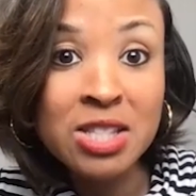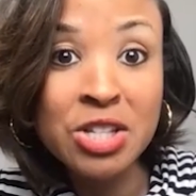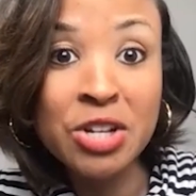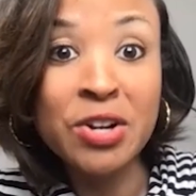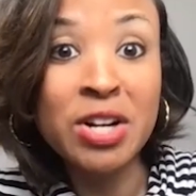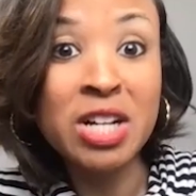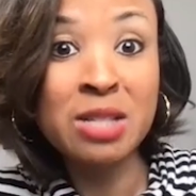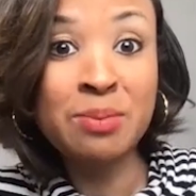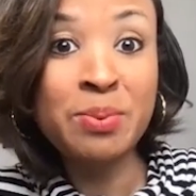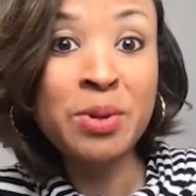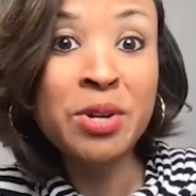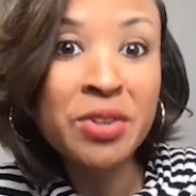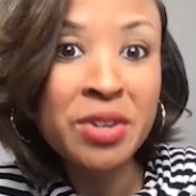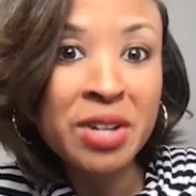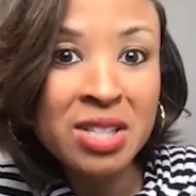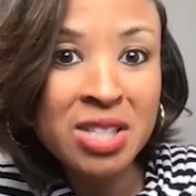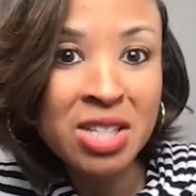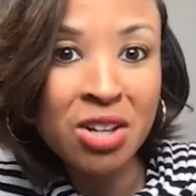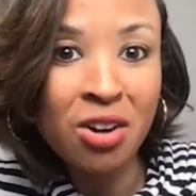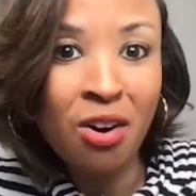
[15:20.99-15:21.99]
They're
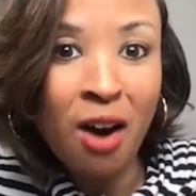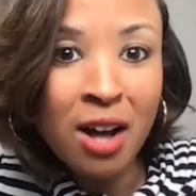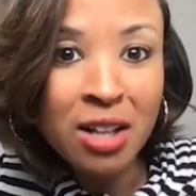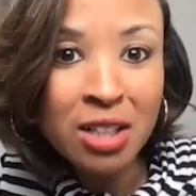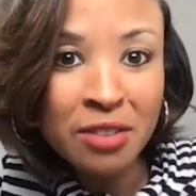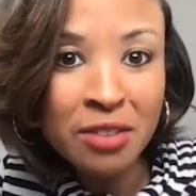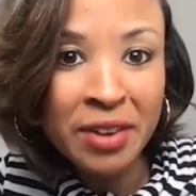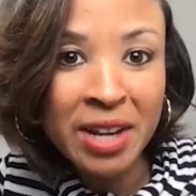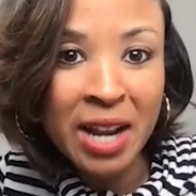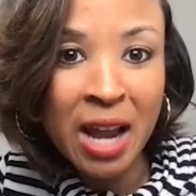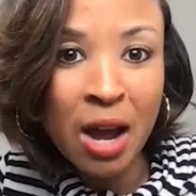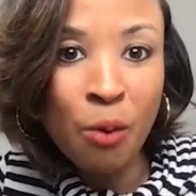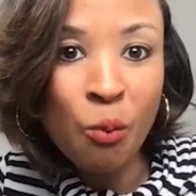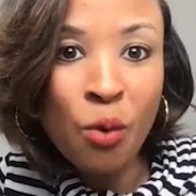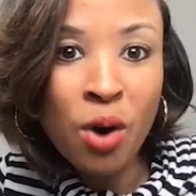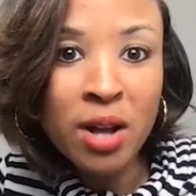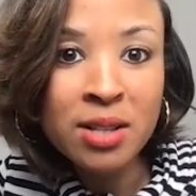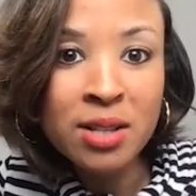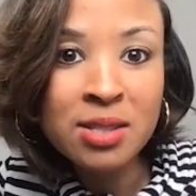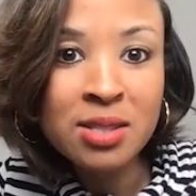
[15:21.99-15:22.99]
experiencing all of it at
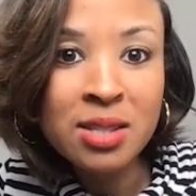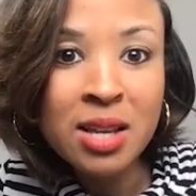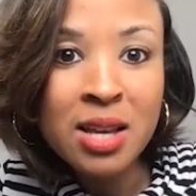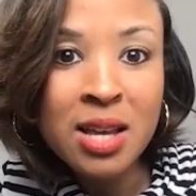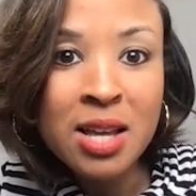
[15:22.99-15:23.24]
once.